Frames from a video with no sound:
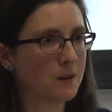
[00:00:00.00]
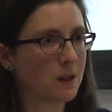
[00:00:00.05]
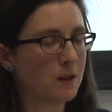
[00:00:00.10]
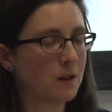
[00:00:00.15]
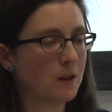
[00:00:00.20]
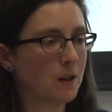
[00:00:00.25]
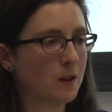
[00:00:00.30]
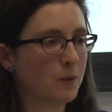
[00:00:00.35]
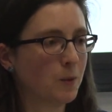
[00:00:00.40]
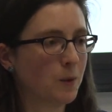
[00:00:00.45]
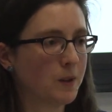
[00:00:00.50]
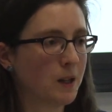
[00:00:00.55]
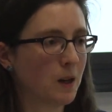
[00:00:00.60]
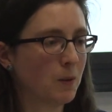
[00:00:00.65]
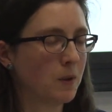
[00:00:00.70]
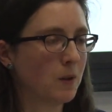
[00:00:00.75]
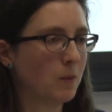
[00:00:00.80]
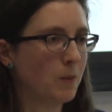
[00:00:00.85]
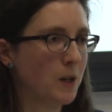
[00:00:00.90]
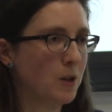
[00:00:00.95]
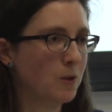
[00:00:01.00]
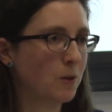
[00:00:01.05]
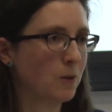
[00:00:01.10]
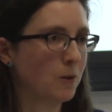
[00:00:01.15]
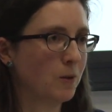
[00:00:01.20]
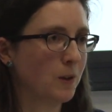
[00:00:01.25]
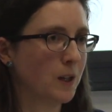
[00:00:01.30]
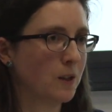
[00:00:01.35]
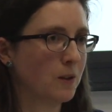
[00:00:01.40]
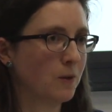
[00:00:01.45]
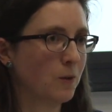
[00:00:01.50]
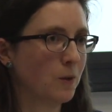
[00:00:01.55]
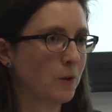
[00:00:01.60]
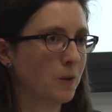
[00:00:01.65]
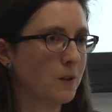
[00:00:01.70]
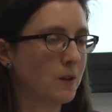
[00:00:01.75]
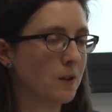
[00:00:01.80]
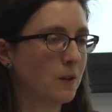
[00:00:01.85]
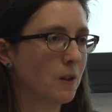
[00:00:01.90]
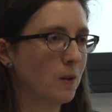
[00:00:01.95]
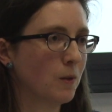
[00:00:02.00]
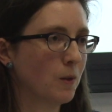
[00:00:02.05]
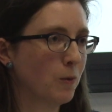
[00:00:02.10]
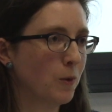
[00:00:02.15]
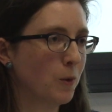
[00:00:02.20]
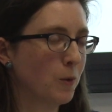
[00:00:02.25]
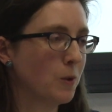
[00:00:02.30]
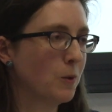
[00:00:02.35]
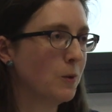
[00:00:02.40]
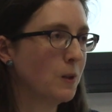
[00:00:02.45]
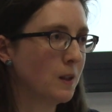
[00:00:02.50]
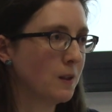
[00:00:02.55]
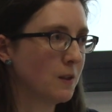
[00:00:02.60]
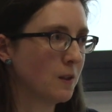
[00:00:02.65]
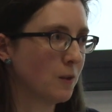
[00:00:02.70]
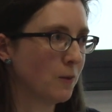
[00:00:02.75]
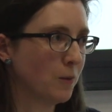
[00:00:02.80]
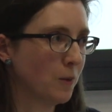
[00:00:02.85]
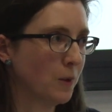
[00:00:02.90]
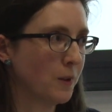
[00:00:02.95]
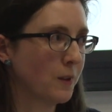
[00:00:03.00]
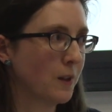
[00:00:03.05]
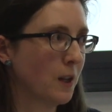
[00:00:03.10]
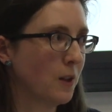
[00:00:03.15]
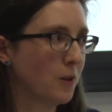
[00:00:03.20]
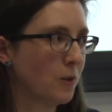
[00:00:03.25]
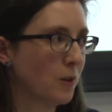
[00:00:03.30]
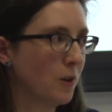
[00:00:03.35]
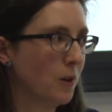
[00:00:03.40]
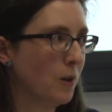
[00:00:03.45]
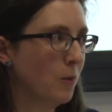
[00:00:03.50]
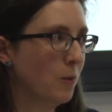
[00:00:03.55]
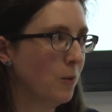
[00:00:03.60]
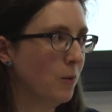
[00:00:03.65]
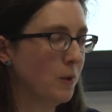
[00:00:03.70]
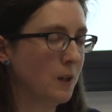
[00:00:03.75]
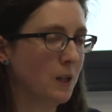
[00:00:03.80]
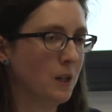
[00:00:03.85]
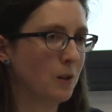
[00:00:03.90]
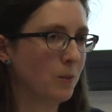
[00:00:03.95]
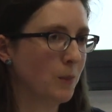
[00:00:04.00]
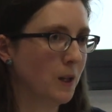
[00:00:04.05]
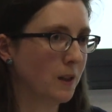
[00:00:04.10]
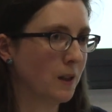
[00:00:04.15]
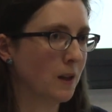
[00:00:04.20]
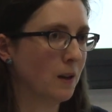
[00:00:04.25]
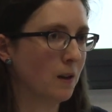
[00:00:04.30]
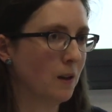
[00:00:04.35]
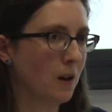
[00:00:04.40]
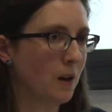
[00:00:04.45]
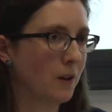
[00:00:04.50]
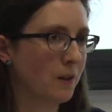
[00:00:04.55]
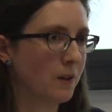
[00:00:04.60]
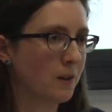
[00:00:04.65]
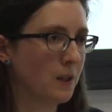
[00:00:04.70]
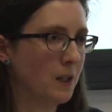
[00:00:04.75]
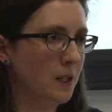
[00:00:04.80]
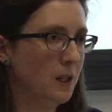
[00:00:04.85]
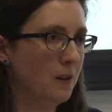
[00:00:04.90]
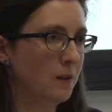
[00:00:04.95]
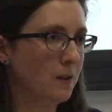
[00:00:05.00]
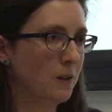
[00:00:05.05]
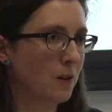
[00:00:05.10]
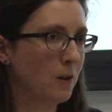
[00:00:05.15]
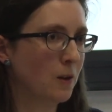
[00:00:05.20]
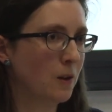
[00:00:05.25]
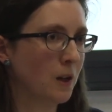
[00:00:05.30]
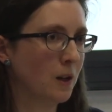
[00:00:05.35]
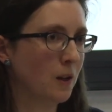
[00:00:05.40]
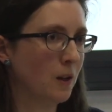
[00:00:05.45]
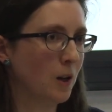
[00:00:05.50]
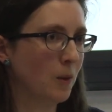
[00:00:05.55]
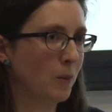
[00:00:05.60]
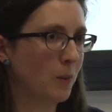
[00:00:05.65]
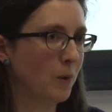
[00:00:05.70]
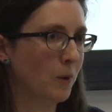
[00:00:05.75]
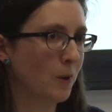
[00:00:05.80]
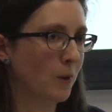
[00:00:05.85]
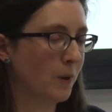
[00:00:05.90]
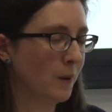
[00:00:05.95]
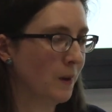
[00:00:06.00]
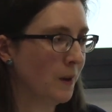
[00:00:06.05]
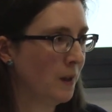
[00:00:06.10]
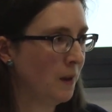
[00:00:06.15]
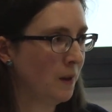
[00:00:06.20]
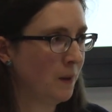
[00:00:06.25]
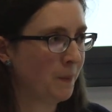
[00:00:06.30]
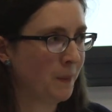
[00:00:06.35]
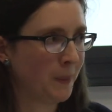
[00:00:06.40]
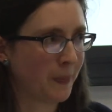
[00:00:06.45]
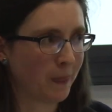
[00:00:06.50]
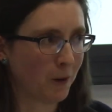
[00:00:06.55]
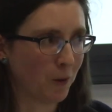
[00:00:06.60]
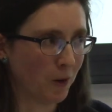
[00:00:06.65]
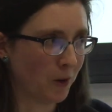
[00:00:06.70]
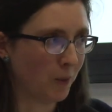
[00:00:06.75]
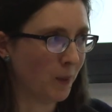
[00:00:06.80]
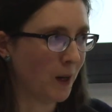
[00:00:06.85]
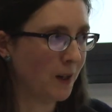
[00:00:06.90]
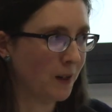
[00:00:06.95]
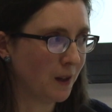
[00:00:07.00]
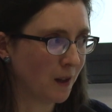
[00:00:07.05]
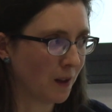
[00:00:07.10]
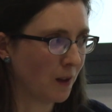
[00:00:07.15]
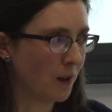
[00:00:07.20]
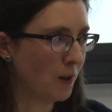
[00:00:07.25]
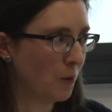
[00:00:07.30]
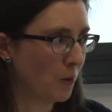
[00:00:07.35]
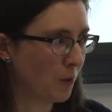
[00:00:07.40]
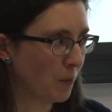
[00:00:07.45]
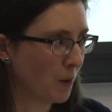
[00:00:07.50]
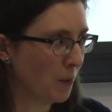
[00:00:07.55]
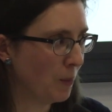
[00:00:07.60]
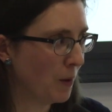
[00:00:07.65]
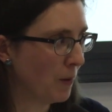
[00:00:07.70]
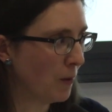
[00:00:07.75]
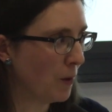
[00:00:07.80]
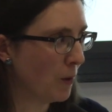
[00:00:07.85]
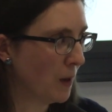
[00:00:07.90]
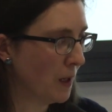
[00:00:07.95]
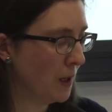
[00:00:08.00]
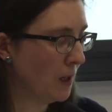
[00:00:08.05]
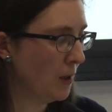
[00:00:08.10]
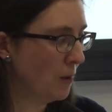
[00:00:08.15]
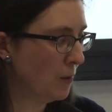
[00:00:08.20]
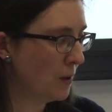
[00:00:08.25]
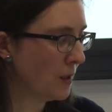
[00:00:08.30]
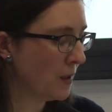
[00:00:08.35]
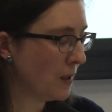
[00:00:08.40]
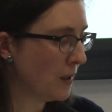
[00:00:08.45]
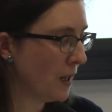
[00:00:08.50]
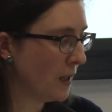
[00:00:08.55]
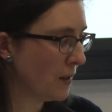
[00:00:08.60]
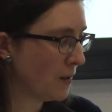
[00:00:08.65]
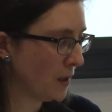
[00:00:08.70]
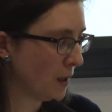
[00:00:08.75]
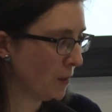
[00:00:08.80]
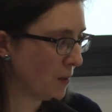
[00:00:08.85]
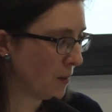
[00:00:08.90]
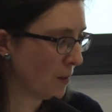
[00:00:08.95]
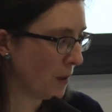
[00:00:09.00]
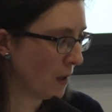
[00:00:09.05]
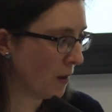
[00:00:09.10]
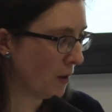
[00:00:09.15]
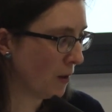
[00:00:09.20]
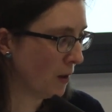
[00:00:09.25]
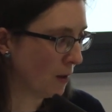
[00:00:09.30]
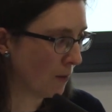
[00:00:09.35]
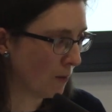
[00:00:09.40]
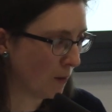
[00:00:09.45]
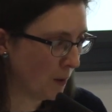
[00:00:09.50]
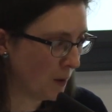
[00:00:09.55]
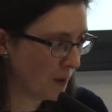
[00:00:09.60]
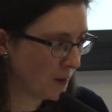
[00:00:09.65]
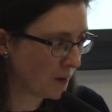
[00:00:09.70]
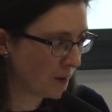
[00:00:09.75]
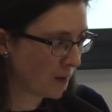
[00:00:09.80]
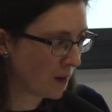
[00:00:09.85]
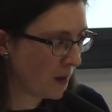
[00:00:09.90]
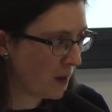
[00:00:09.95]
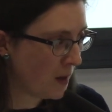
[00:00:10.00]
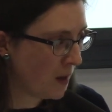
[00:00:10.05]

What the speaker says: And I suppose that was the major reflection for us, is that if we were doing this as a full-scale trial, we would need to make that a lot easier and a lot more automatic, and I know people have already alluded to that, so that was a big learning for us.